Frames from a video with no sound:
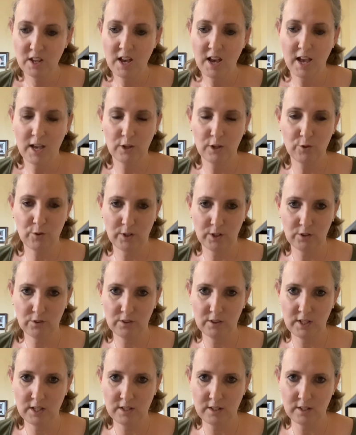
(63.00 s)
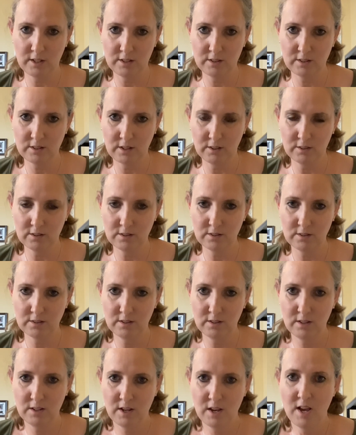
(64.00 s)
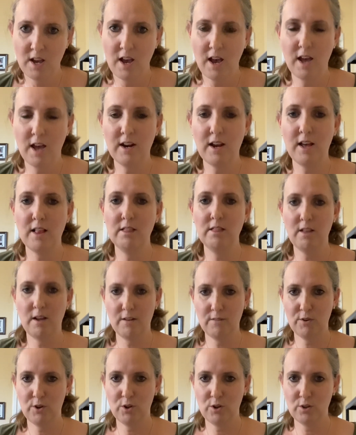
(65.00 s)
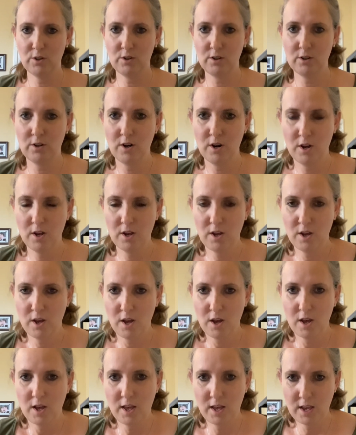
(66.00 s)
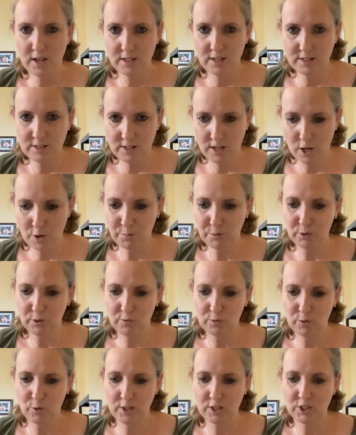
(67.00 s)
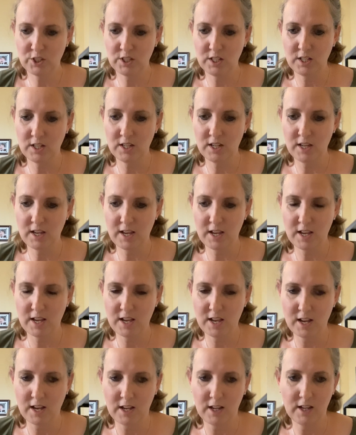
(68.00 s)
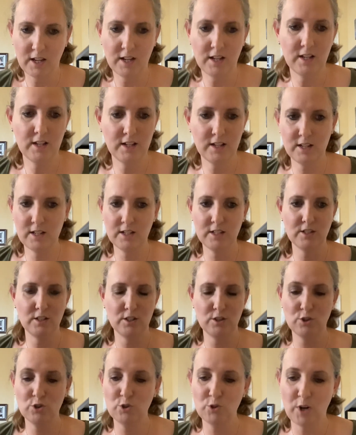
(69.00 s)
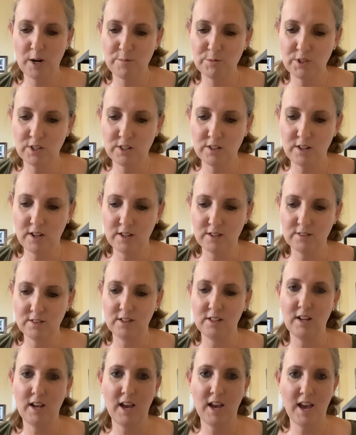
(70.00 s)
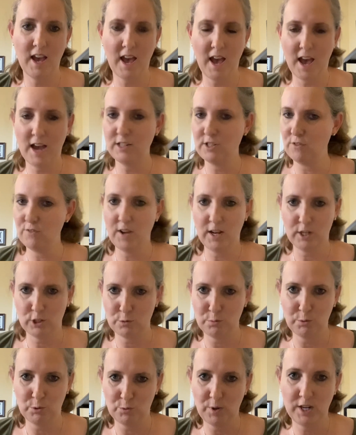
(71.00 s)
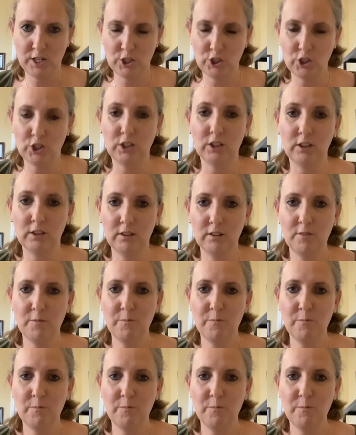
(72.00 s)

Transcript: and critical thinking skills. And I love her example of when she describes it as an active exploration,